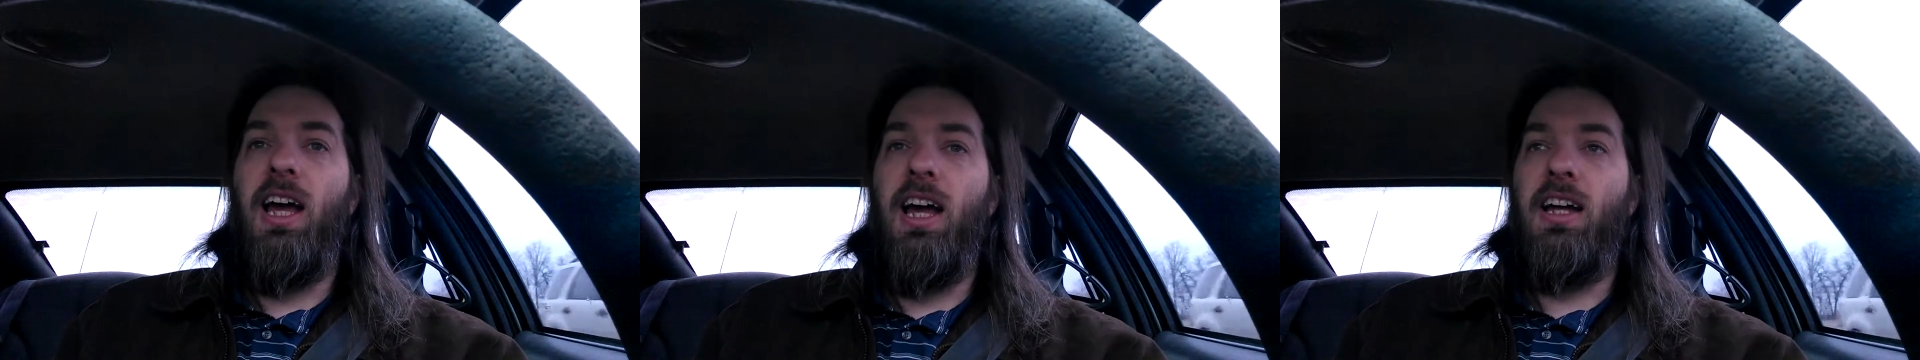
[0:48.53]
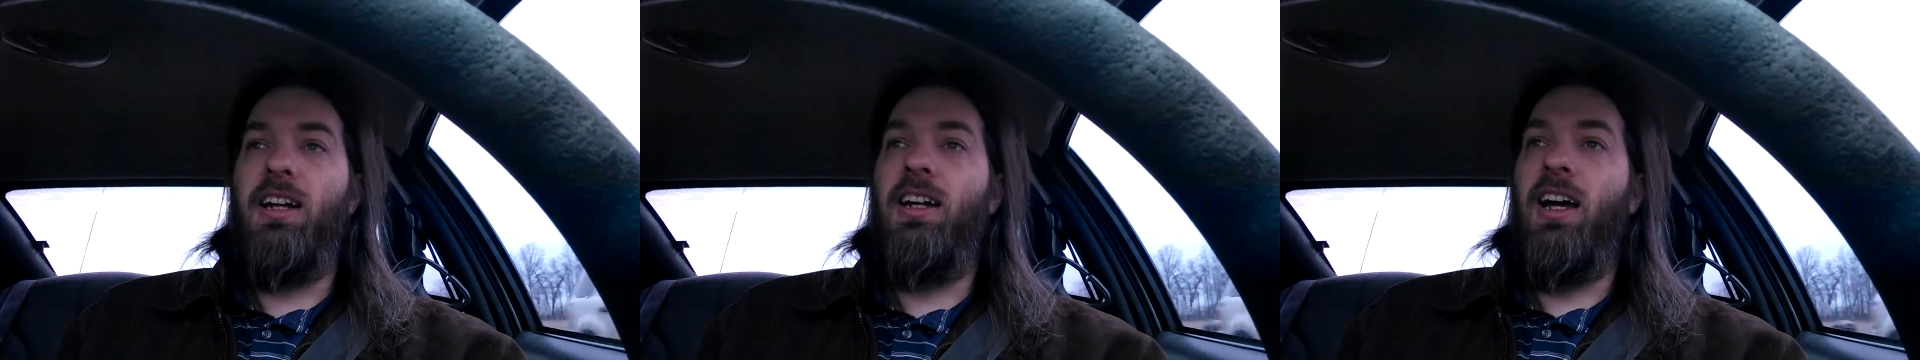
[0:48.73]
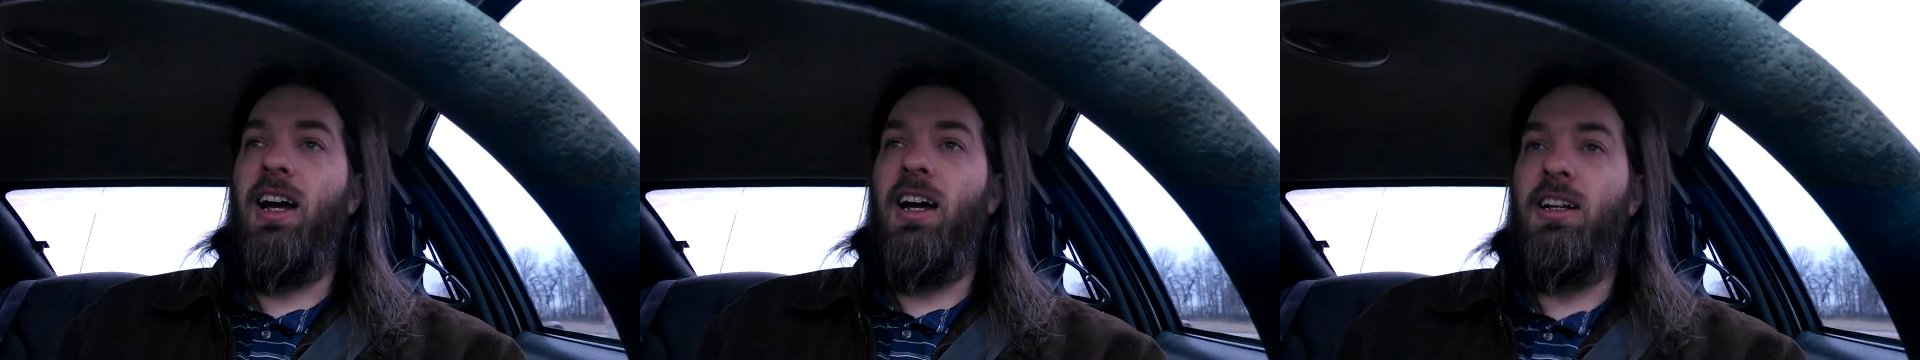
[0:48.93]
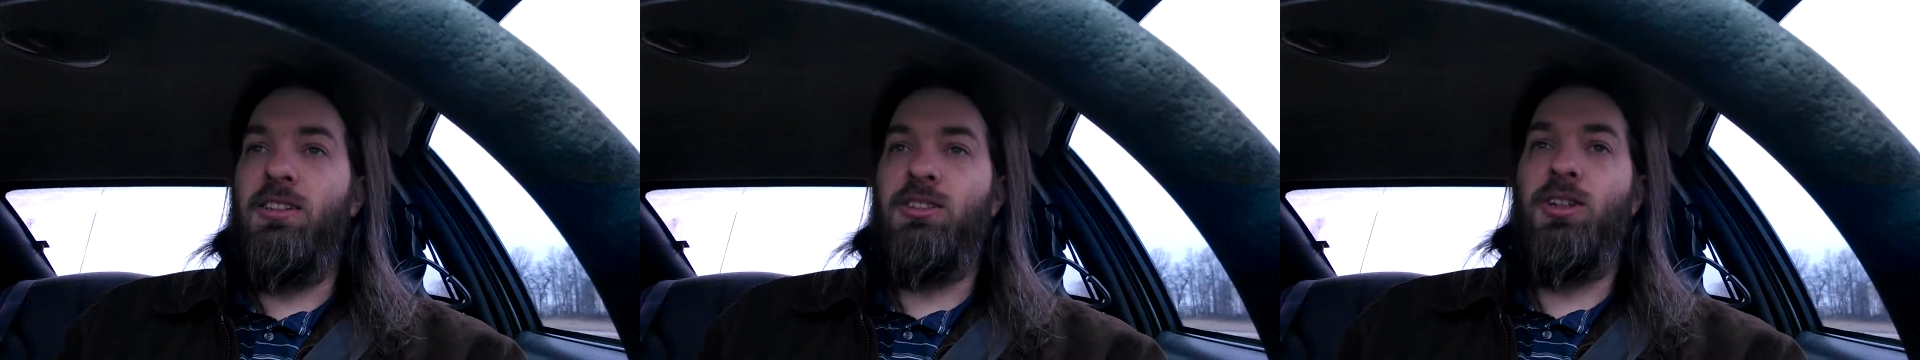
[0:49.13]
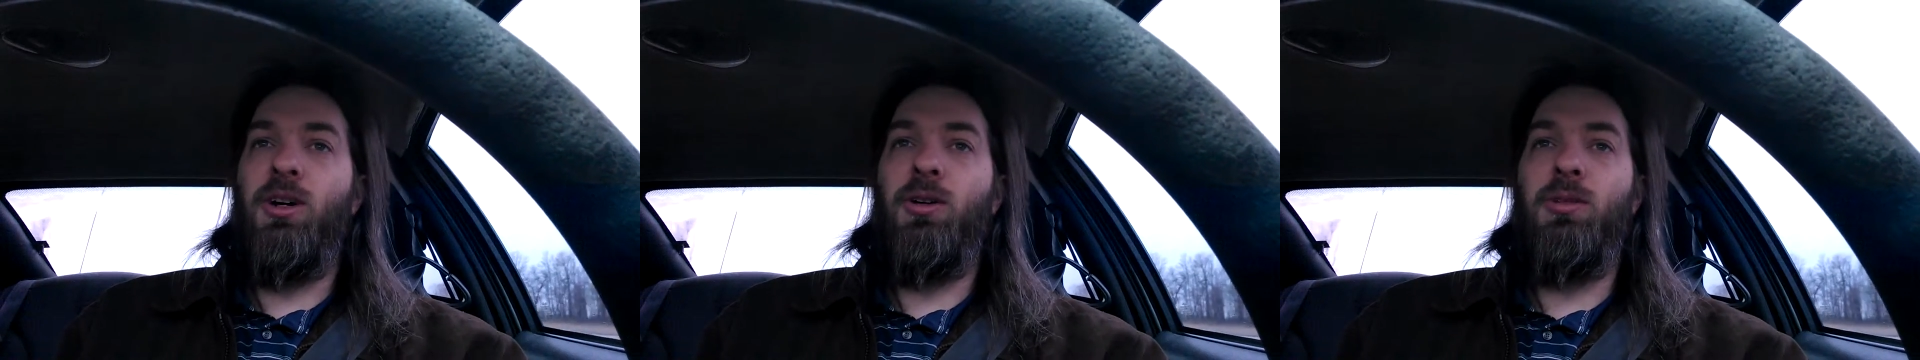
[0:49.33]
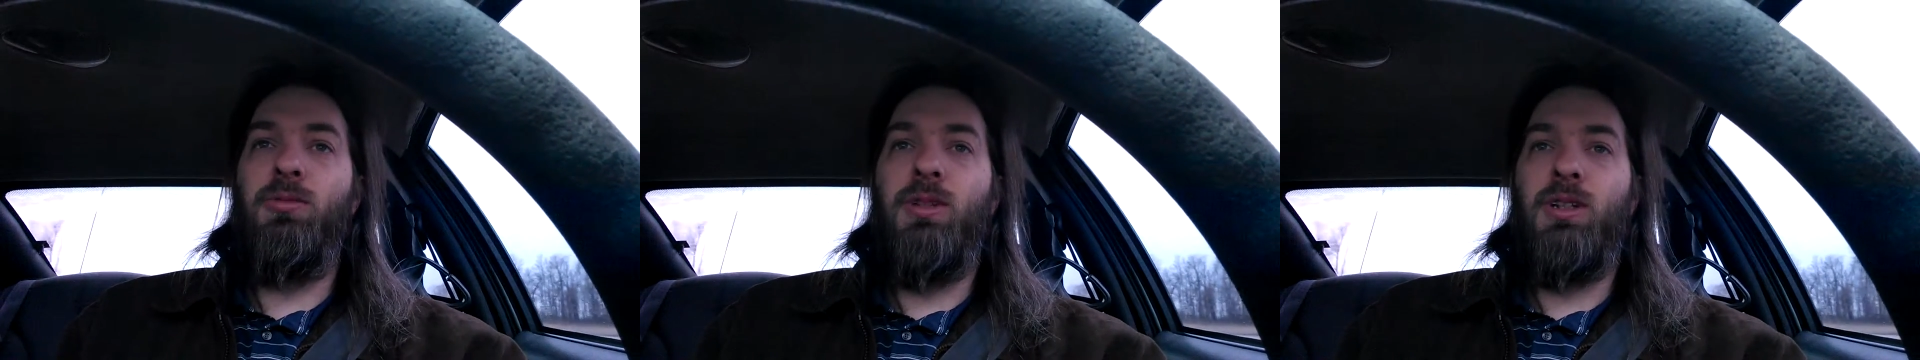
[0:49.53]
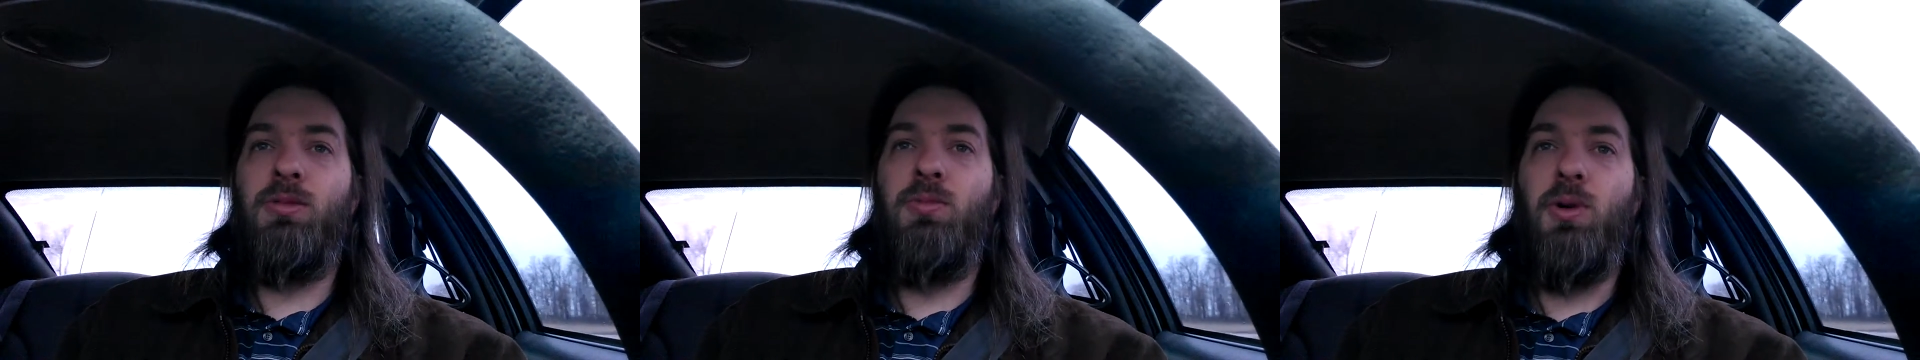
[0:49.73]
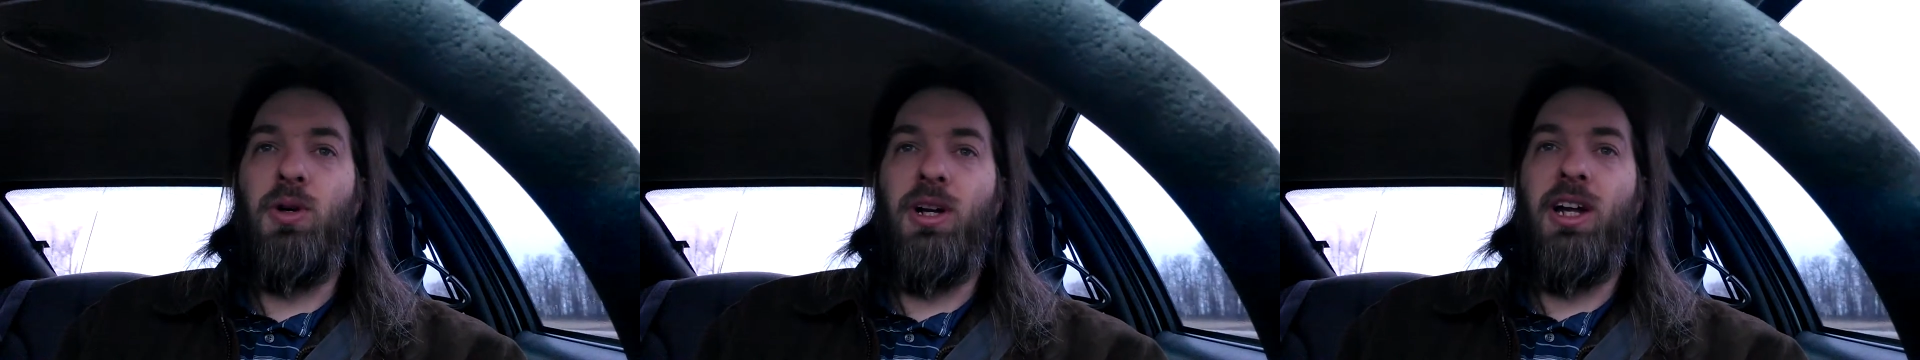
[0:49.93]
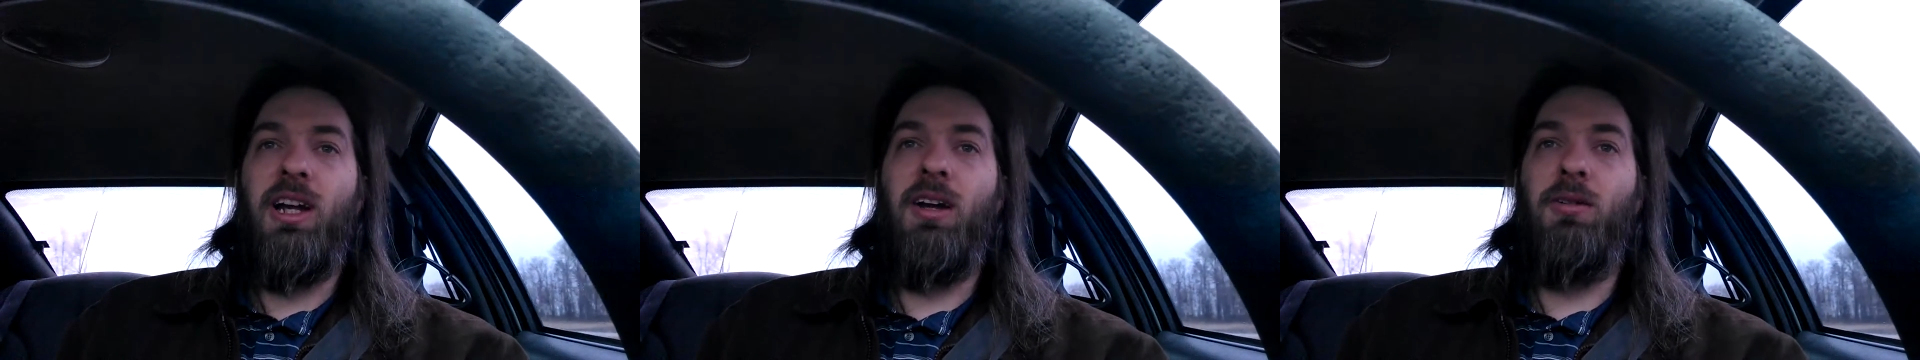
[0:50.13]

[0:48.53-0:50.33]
and uh, so this morning